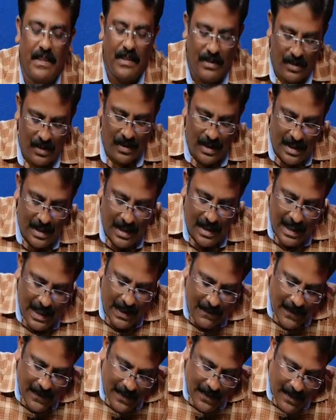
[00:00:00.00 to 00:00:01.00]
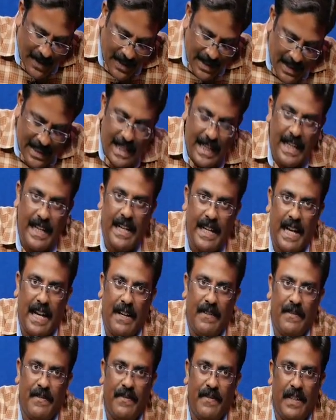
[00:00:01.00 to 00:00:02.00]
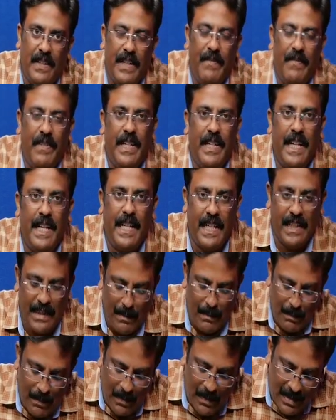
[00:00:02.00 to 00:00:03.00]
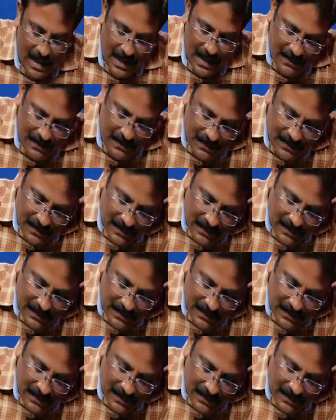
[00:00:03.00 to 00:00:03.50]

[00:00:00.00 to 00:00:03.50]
So if I am going to say a graph, let me take a simple graph.